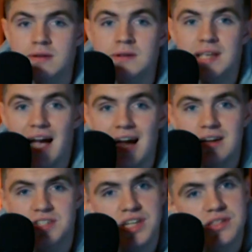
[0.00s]
there was a
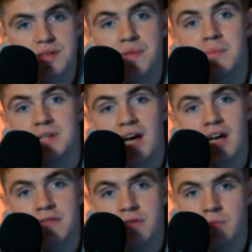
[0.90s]
higher chance of them
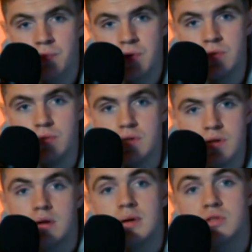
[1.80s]
dying from the wound.
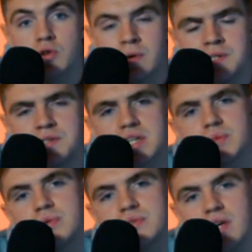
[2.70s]
About
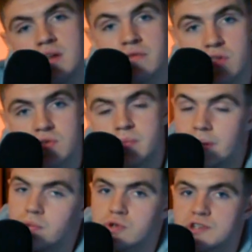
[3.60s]
26% of those
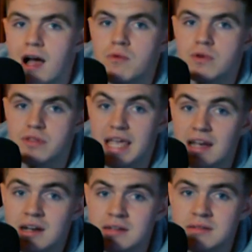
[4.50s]
people shot with
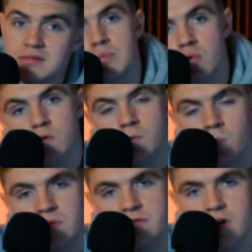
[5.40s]
handgun had more than
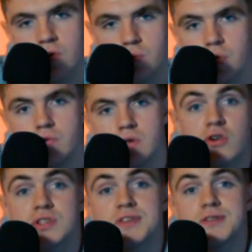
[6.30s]
one fatal wound,
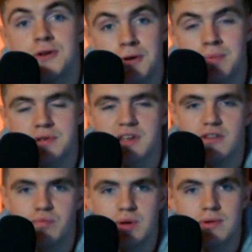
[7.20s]
versus 2%
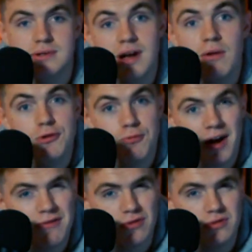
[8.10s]
of people shot with
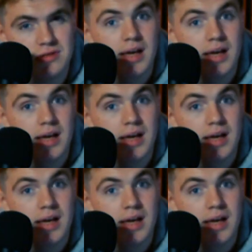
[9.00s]
rifles